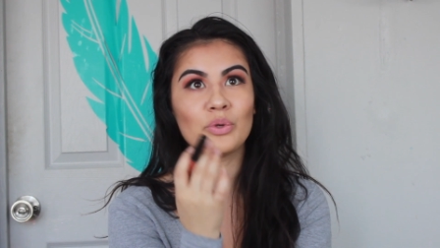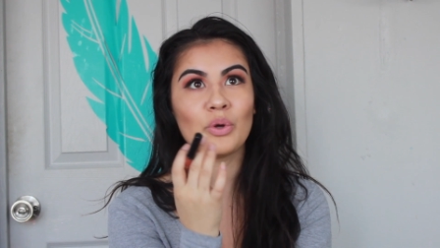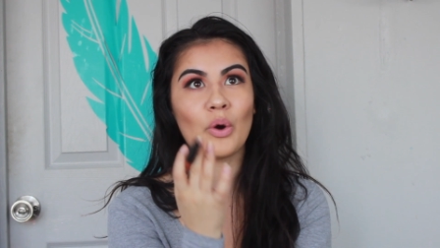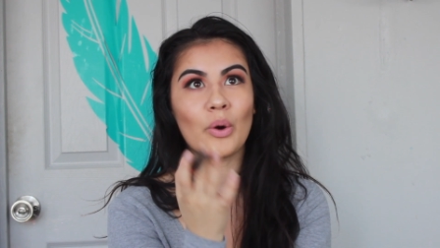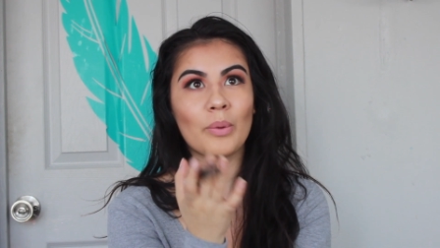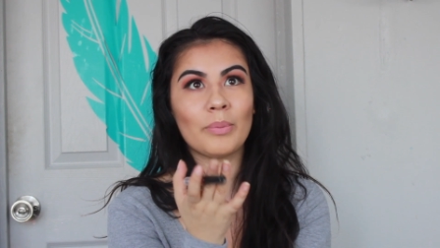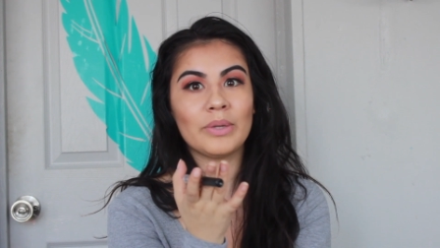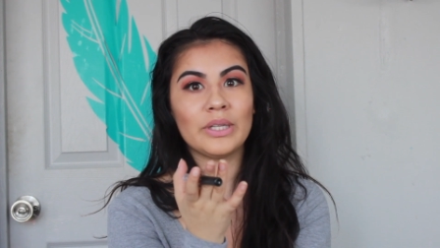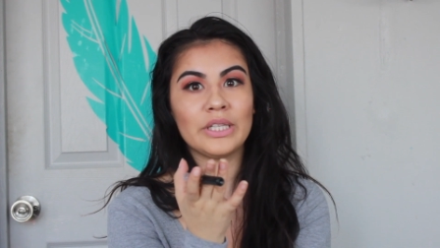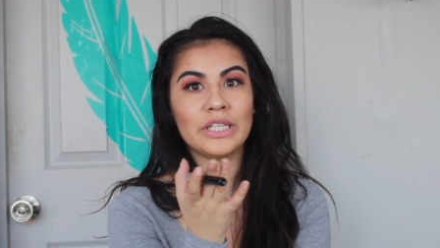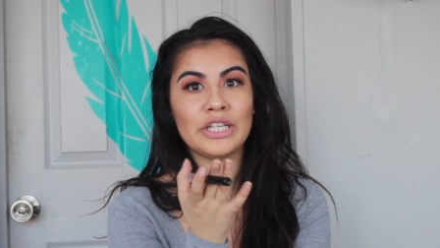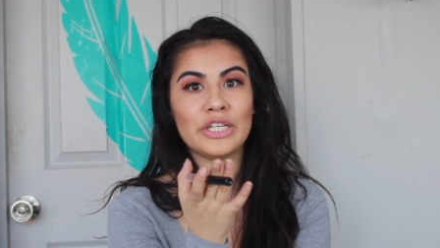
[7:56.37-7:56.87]

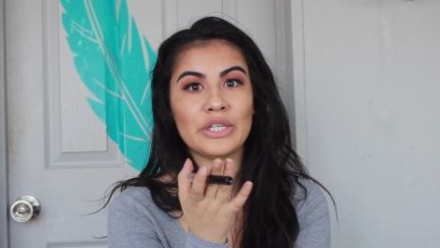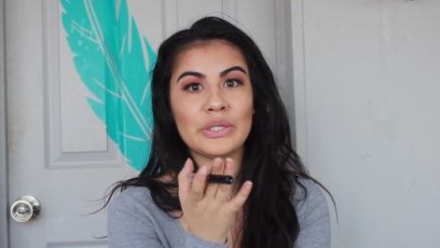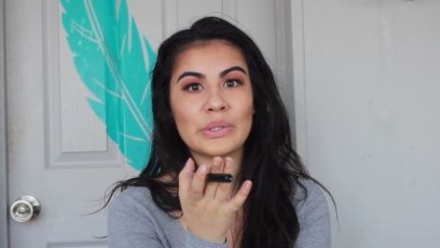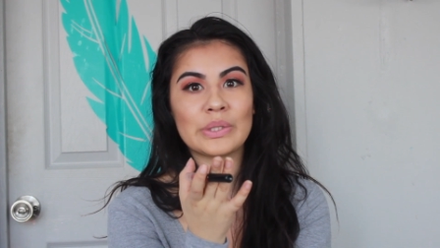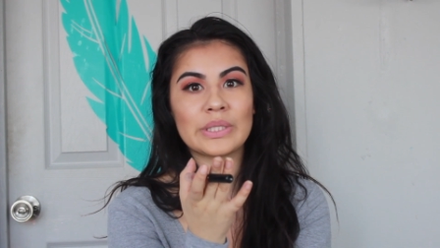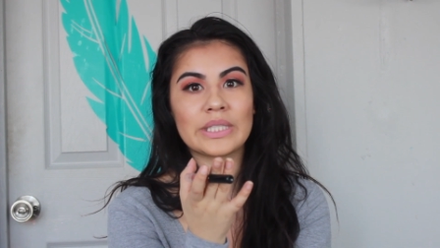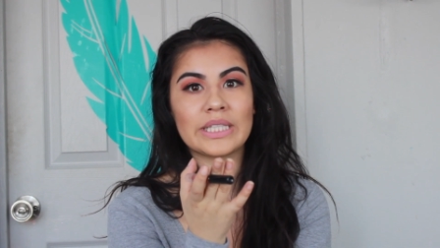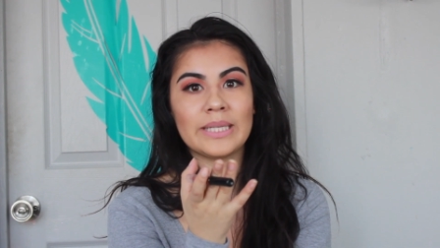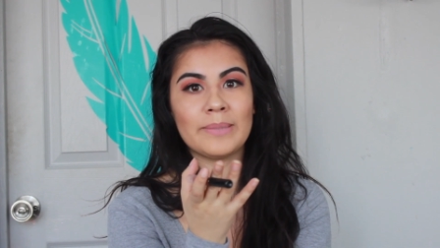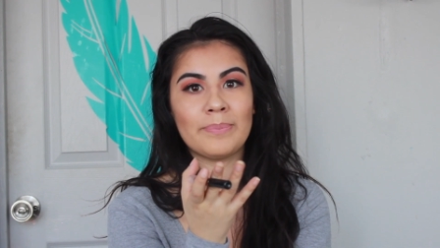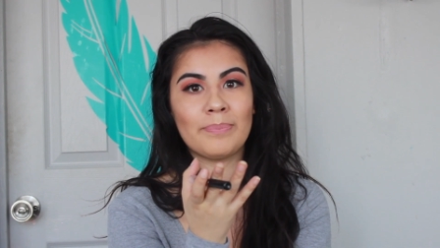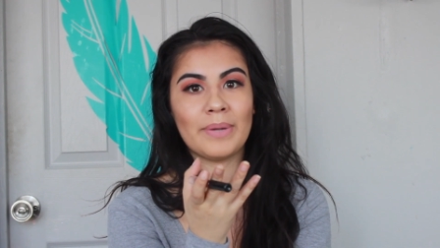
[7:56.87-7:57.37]
normally
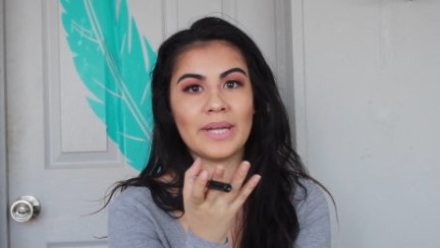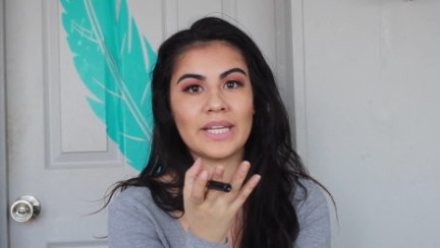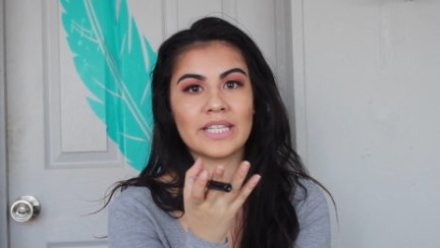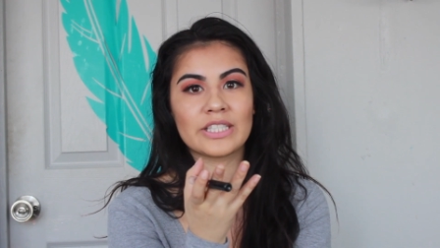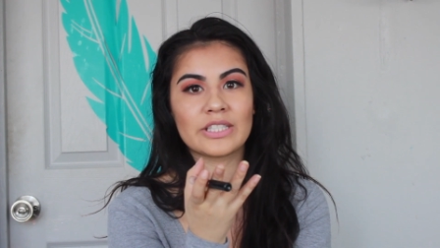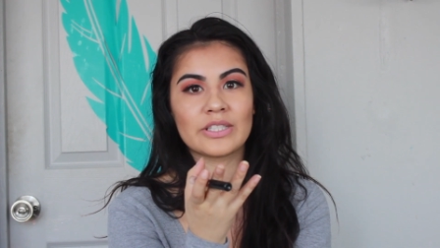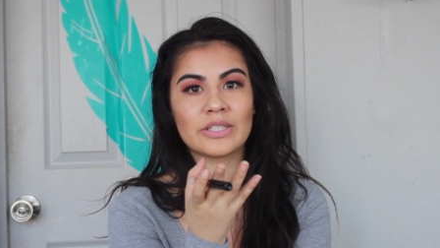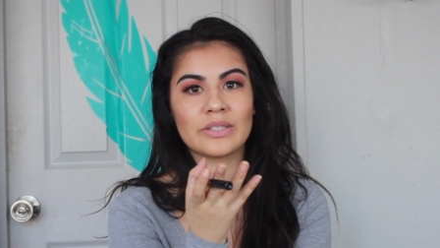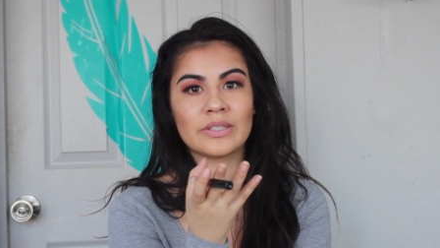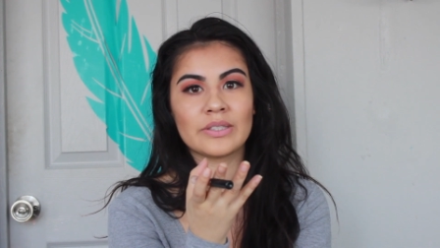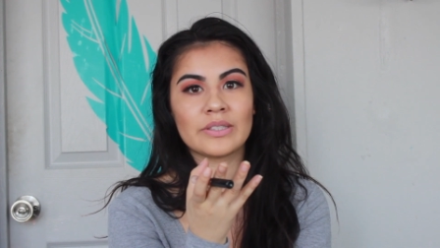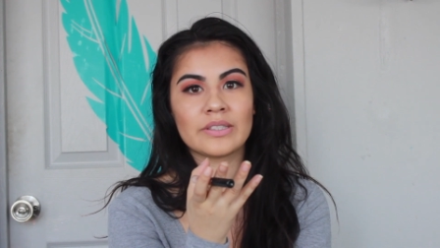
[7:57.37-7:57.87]
use lip
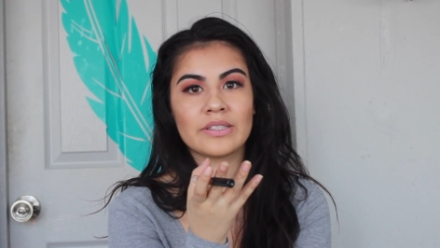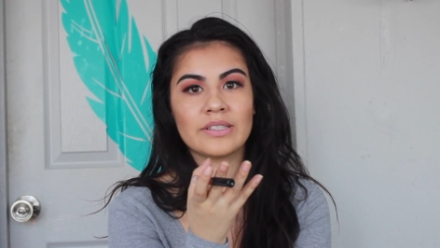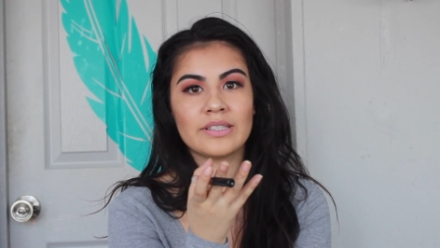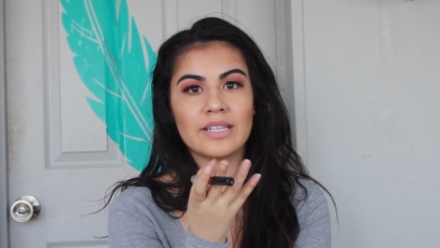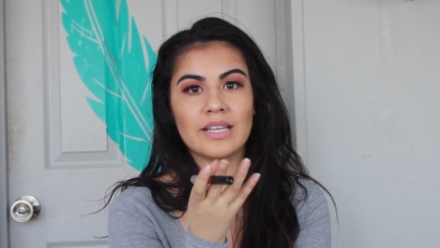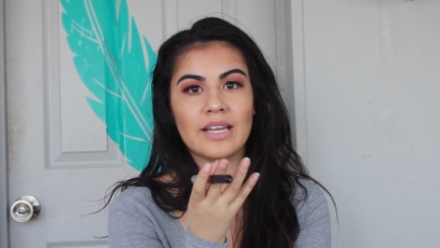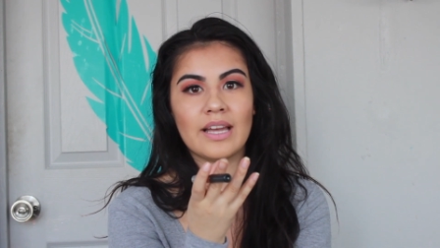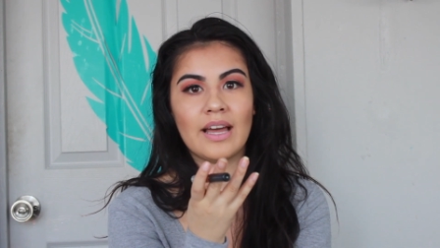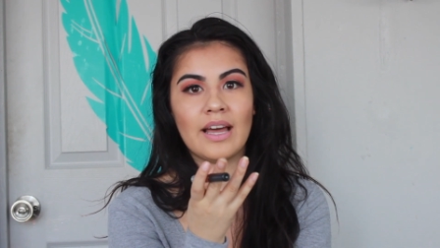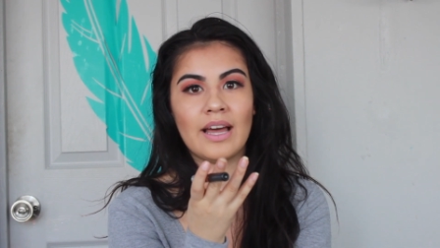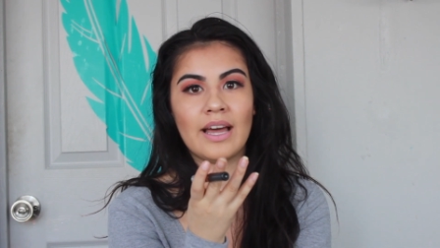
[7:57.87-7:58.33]
pencils